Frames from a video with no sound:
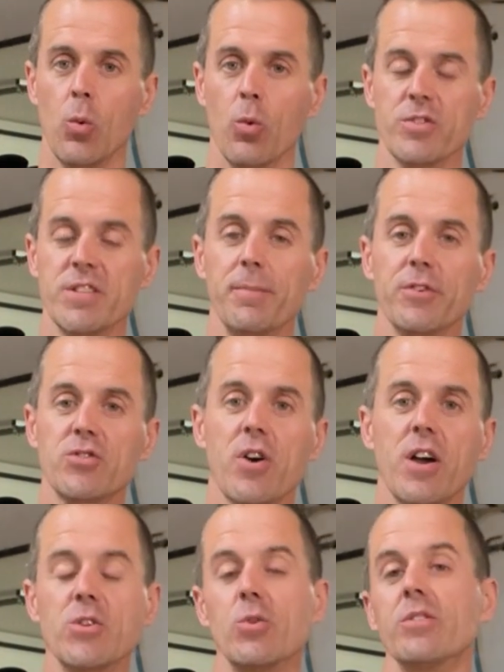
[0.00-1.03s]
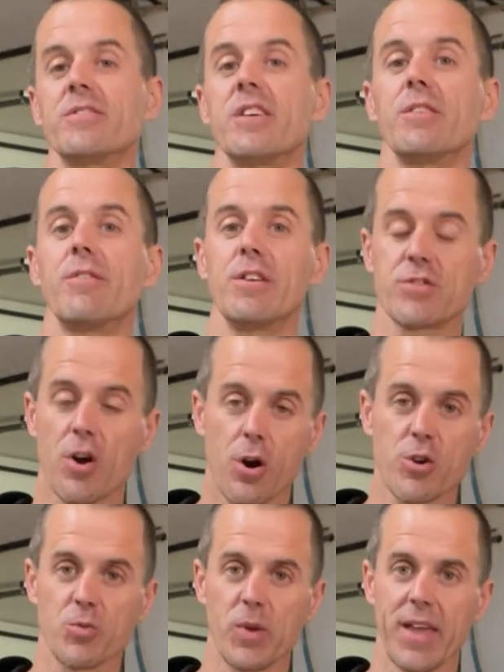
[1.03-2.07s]
we're simply trying to accelerate as
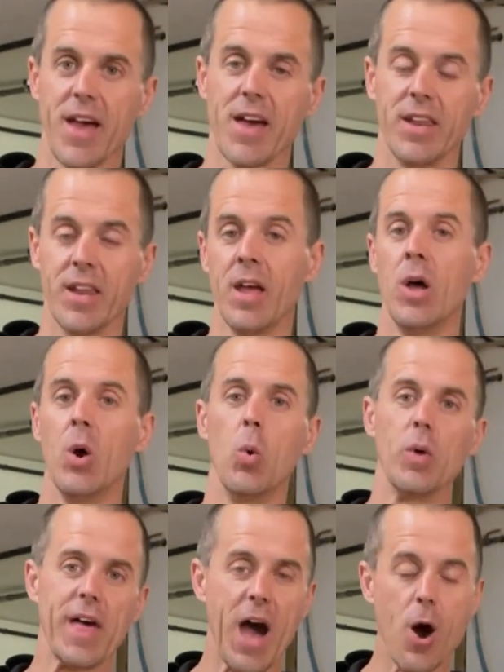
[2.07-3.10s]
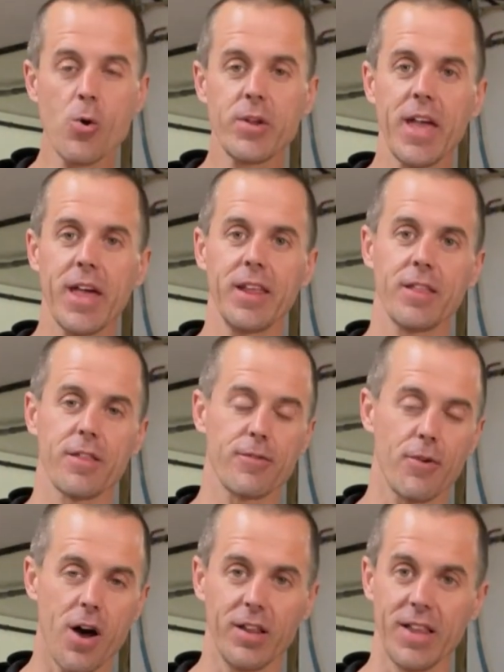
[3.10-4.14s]
hard as we can without getting the
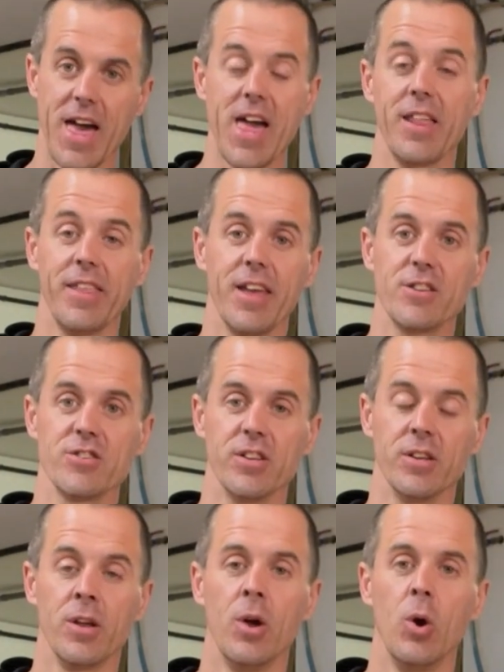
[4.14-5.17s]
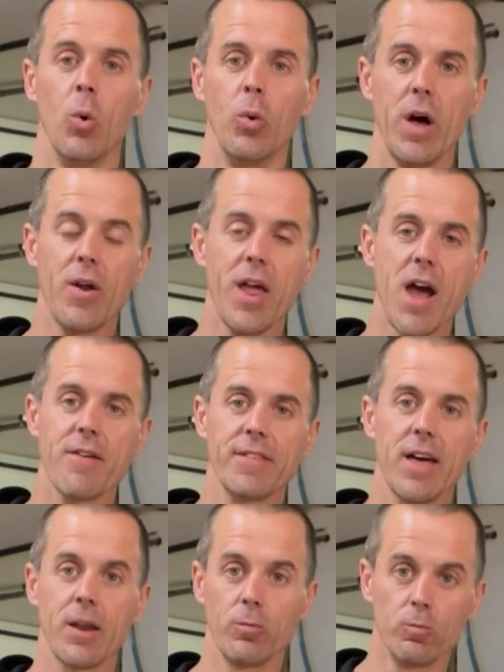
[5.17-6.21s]
throttle ahead of the engine, without having
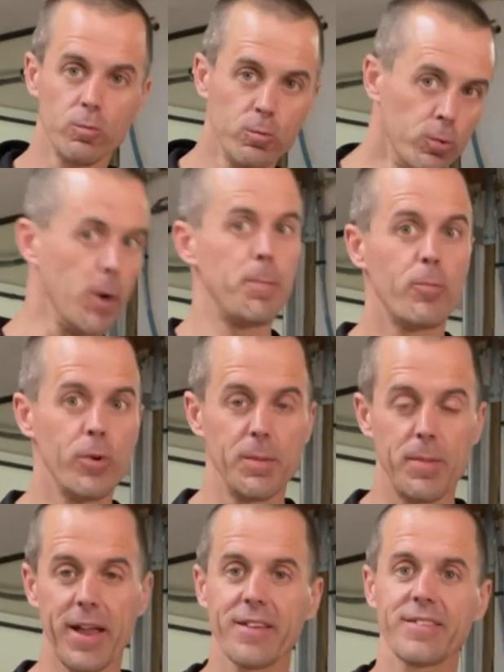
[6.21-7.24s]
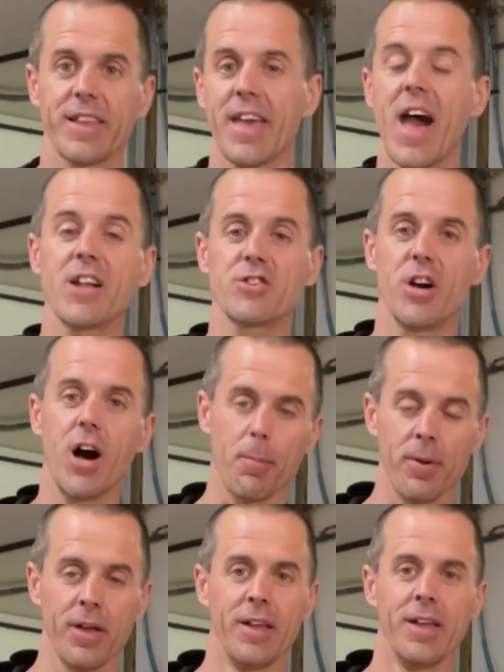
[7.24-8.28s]
that whoop where the bike has to catch
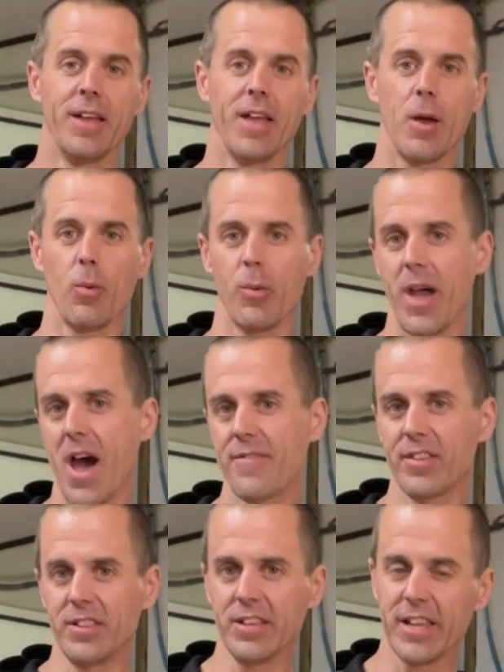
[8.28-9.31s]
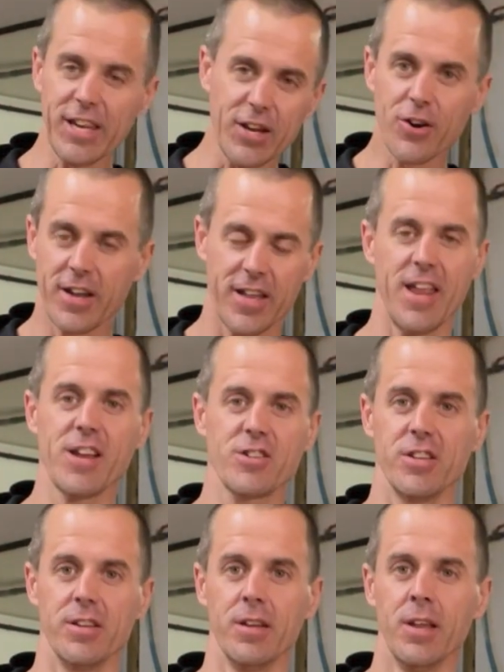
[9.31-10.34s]
up, where we have the linear
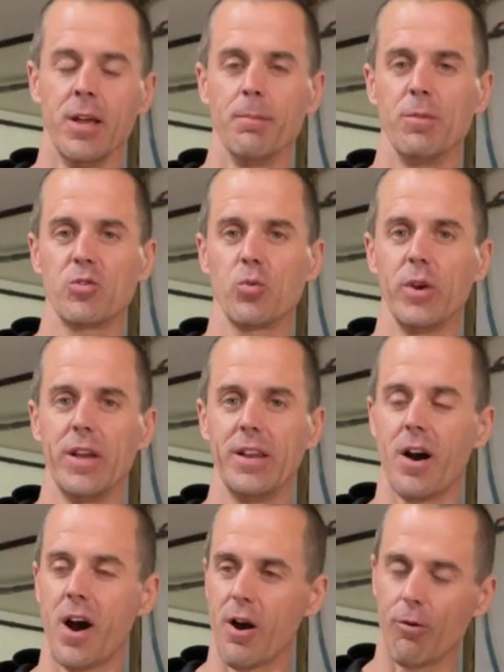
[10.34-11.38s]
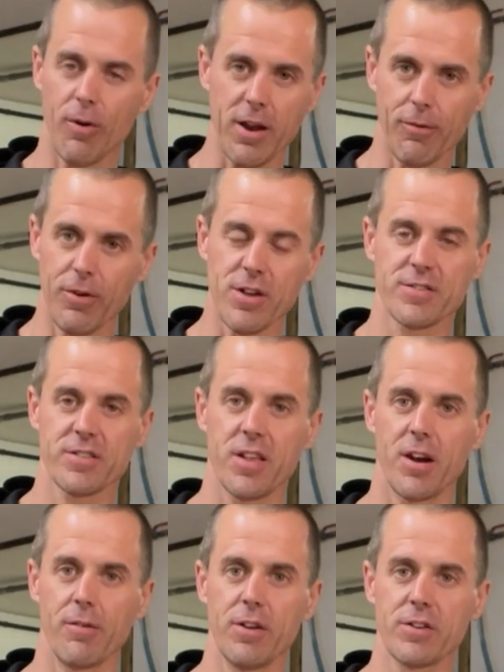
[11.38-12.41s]
connection between our right wrist
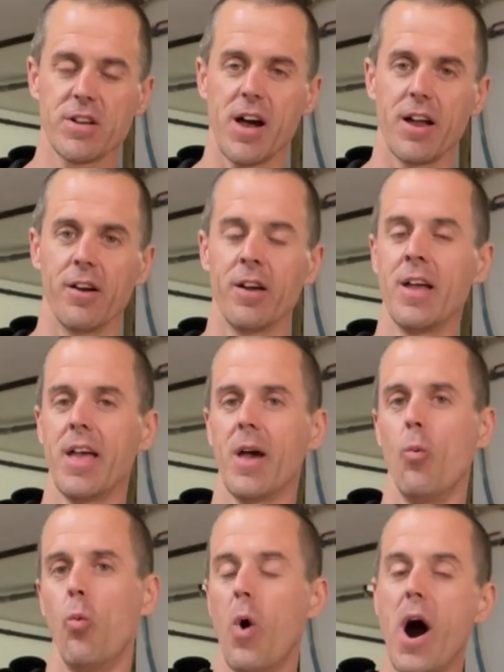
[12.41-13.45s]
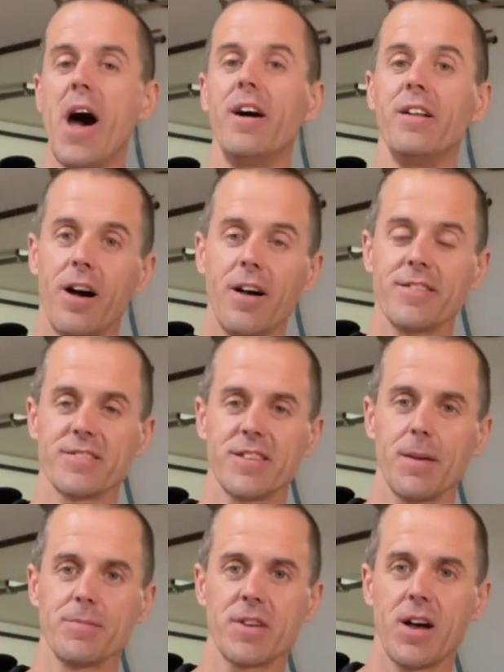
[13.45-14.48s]
and our rear tire, while at the
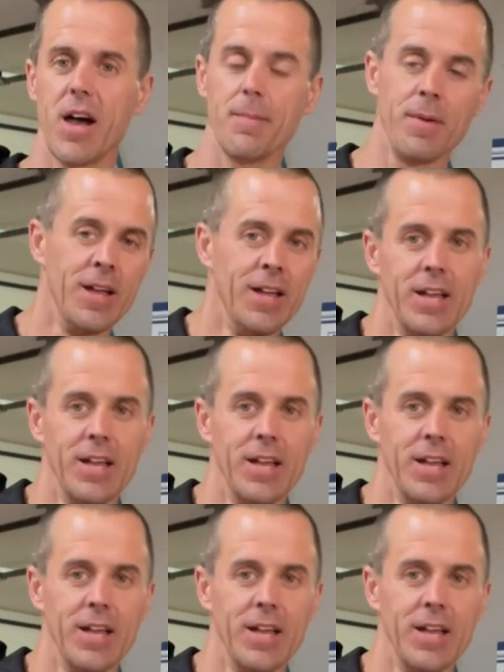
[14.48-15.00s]
same time